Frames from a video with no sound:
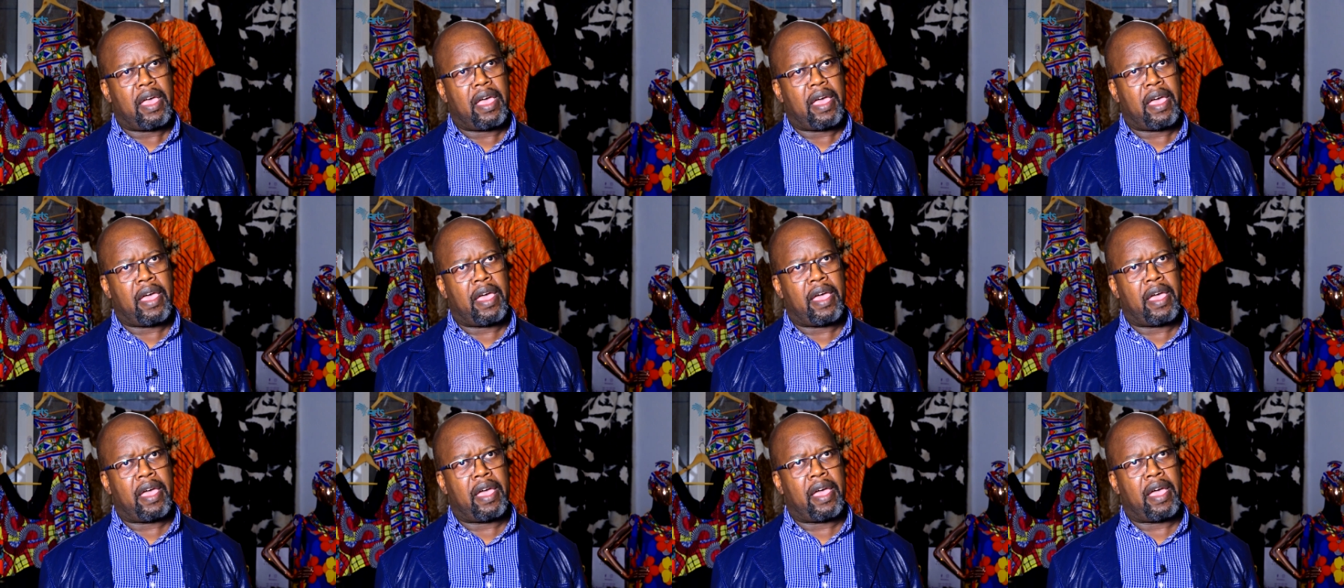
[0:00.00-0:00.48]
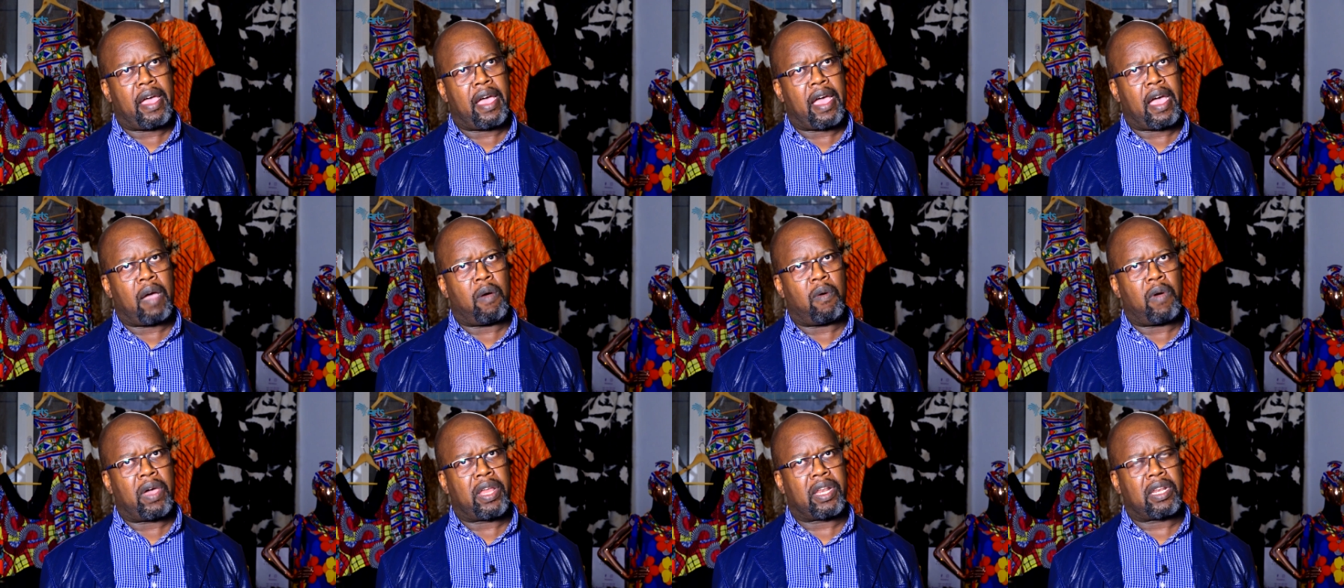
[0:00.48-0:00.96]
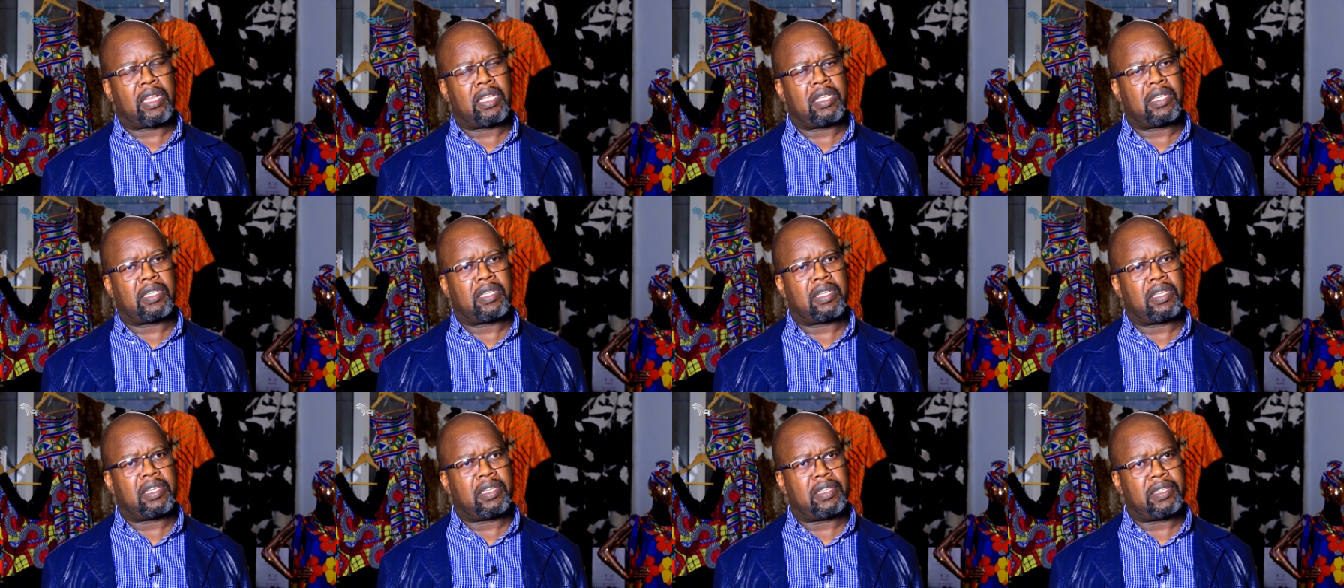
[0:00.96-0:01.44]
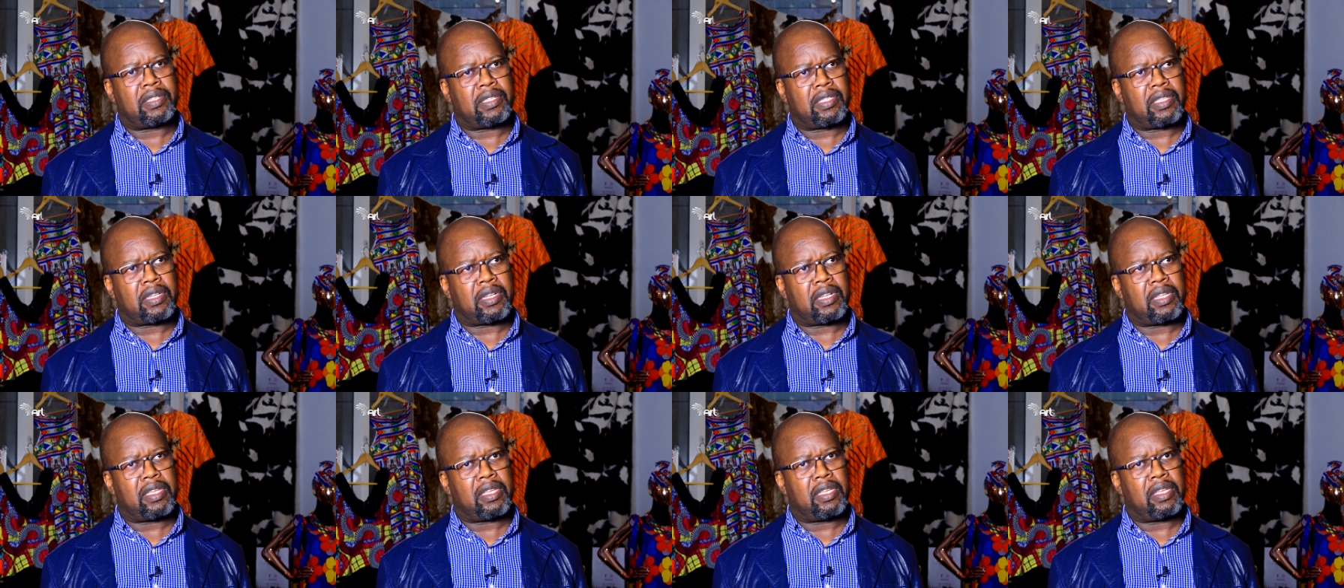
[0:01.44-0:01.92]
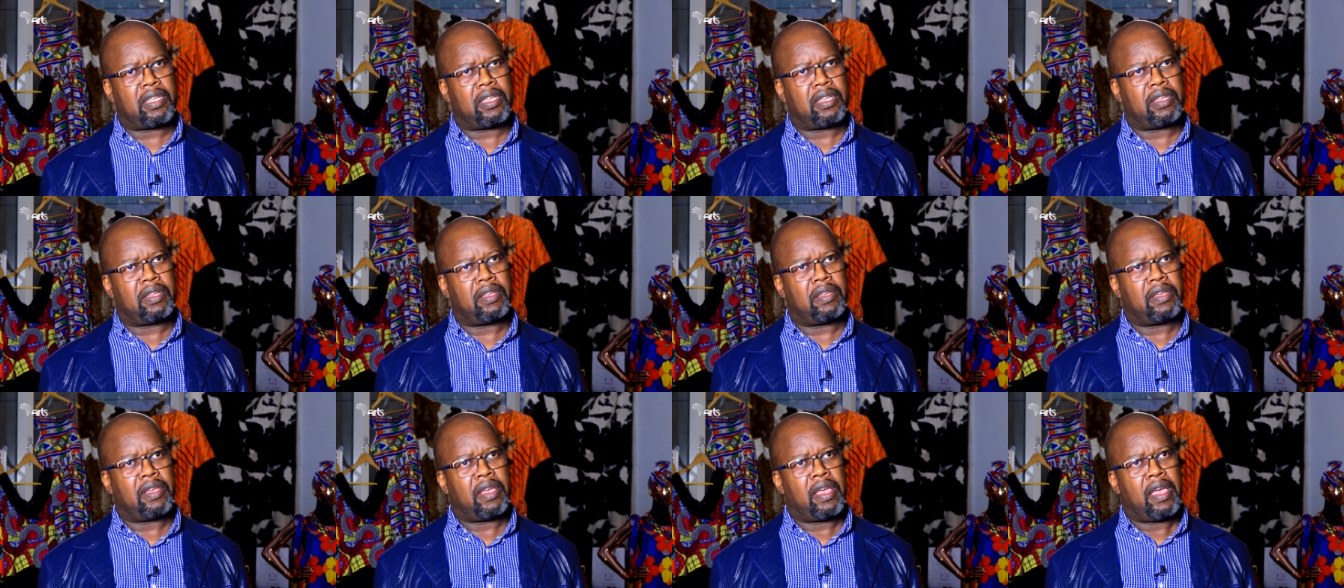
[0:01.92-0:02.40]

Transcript: uh, our rich history,